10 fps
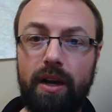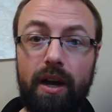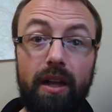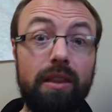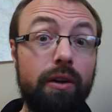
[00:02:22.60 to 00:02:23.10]

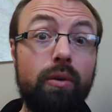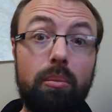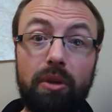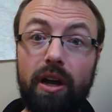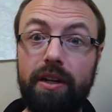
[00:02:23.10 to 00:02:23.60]
literal
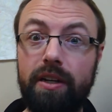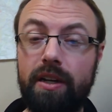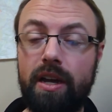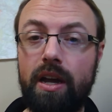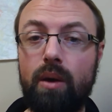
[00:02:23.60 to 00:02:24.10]
blood,
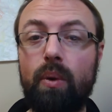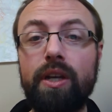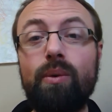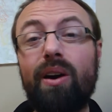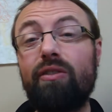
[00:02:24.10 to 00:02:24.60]
when
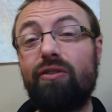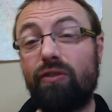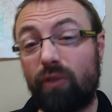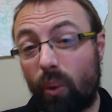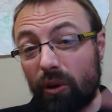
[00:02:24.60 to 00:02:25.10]
you are
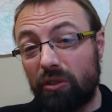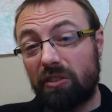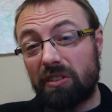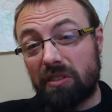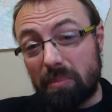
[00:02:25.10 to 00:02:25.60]

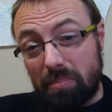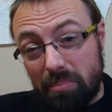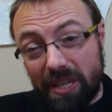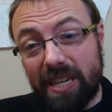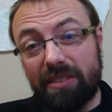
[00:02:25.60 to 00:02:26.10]
forced to
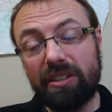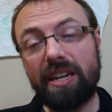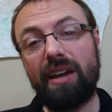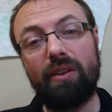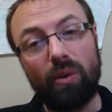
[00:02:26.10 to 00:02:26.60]
be
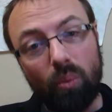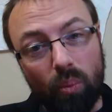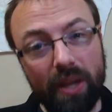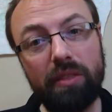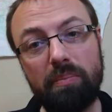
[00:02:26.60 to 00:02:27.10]
together
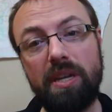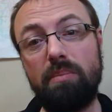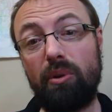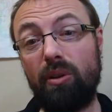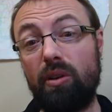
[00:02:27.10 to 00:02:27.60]
with
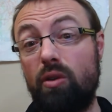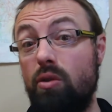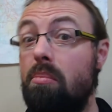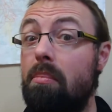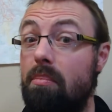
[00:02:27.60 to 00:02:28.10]
people
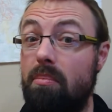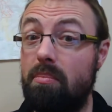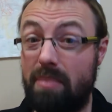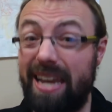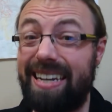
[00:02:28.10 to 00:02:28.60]
who
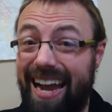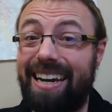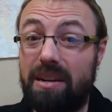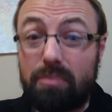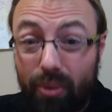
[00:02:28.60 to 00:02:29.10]
may
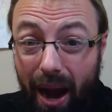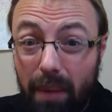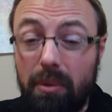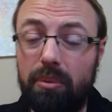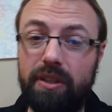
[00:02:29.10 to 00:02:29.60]
not and
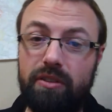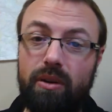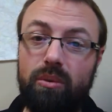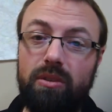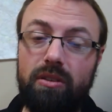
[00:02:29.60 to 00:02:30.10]
probably
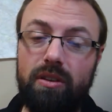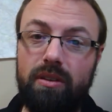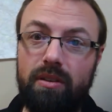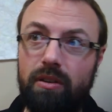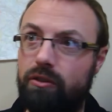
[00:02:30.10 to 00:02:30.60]
don't,
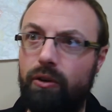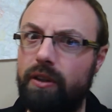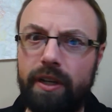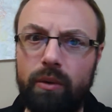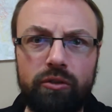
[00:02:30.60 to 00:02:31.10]

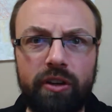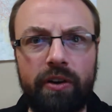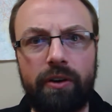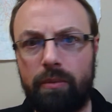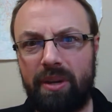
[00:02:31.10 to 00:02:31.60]
certainly don't share
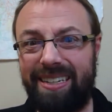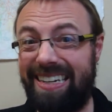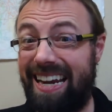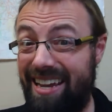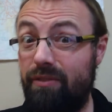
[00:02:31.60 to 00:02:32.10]
your
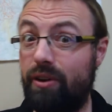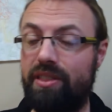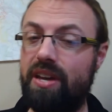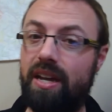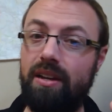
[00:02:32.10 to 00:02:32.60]
opinion on
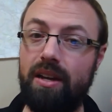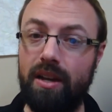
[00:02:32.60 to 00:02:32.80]
everything,